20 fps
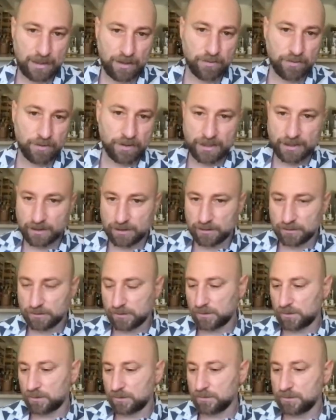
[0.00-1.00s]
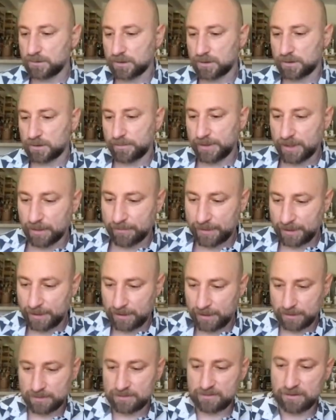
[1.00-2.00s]
Okay, now we're getting a little
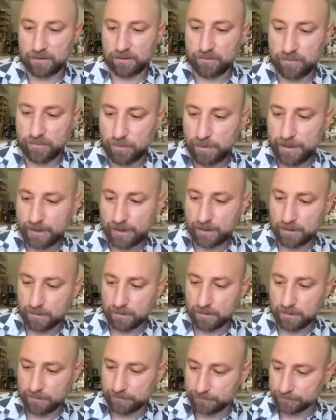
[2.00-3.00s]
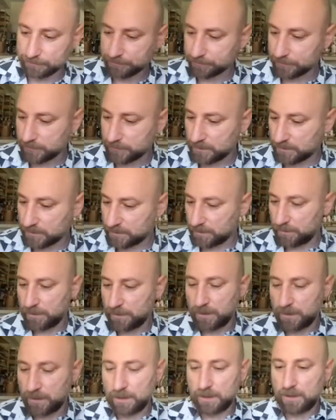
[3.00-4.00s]
older, becoming self-aware.
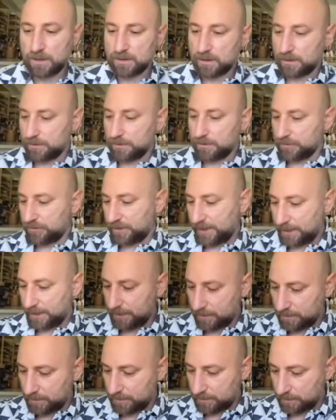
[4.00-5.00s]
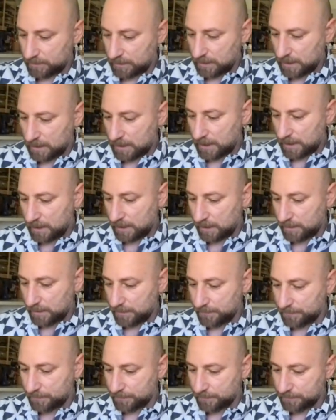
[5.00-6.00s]
So to
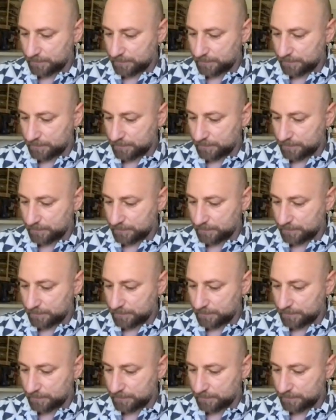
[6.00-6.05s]
understand